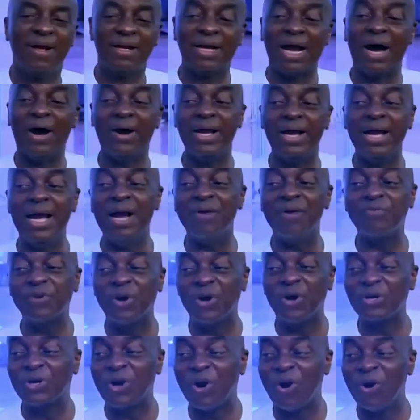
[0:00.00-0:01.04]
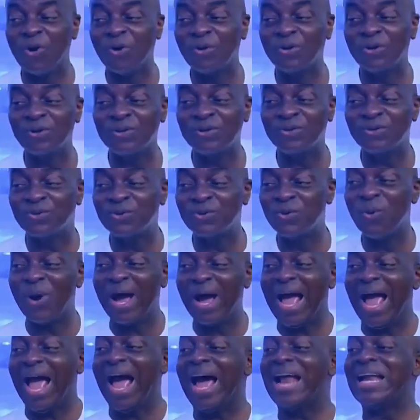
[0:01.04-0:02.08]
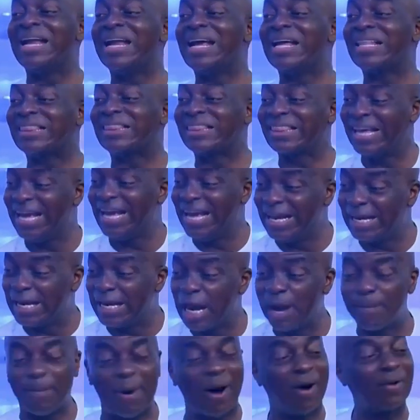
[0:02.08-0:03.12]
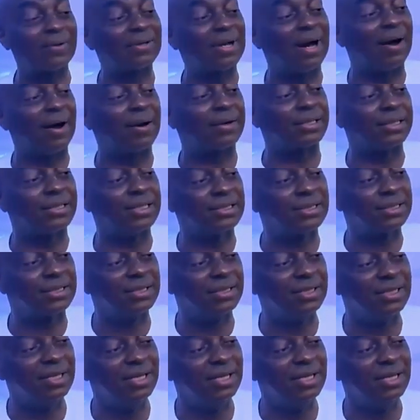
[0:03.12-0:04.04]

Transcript: Now, if you don't do anything about outreach,